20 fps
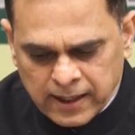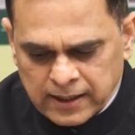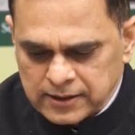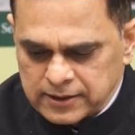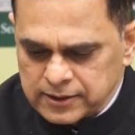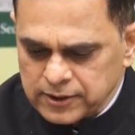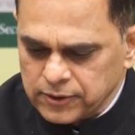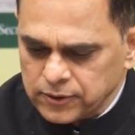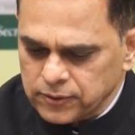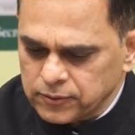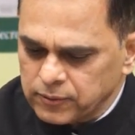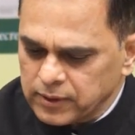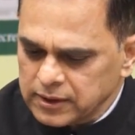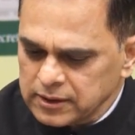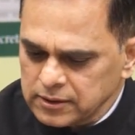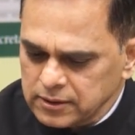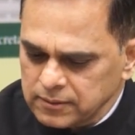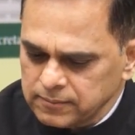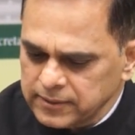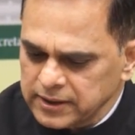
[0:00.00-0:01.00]
So one
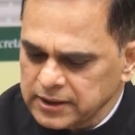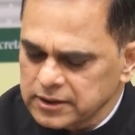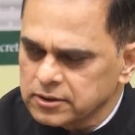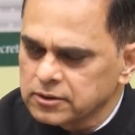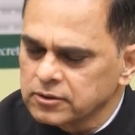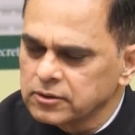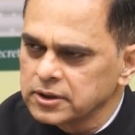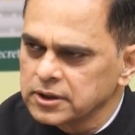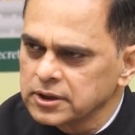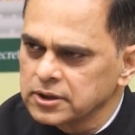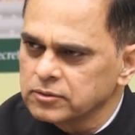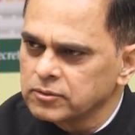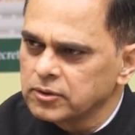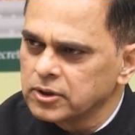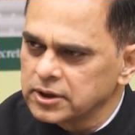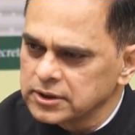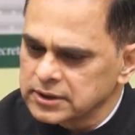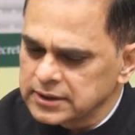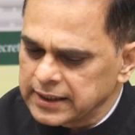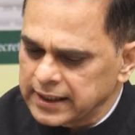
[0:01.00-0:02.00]
of the big stories
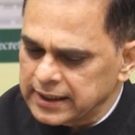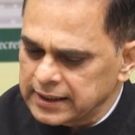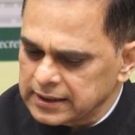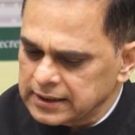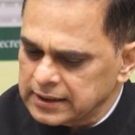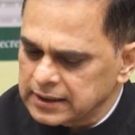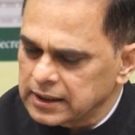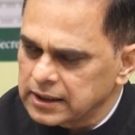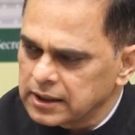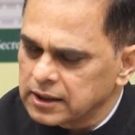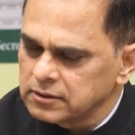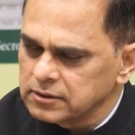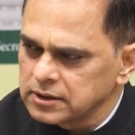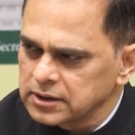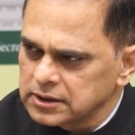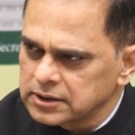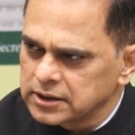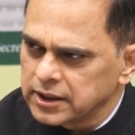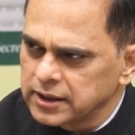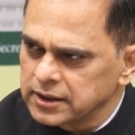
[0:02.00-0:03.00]
was that how
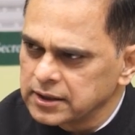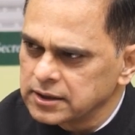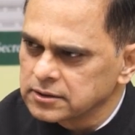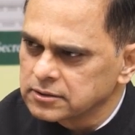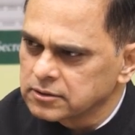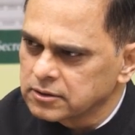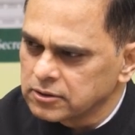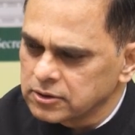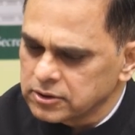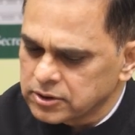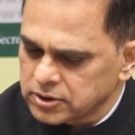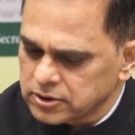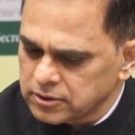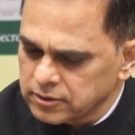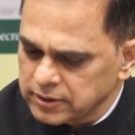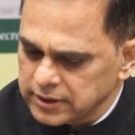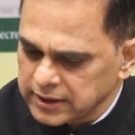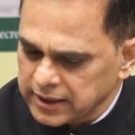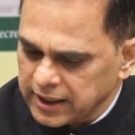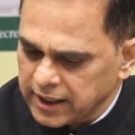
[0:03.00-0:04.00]
did China's growth
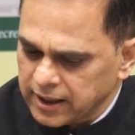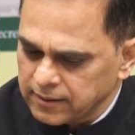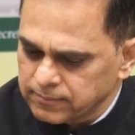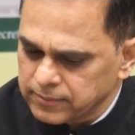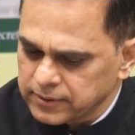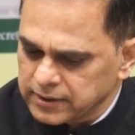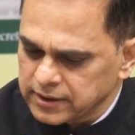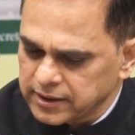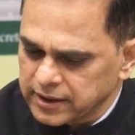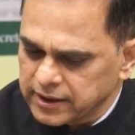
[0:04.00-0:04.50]
story happen?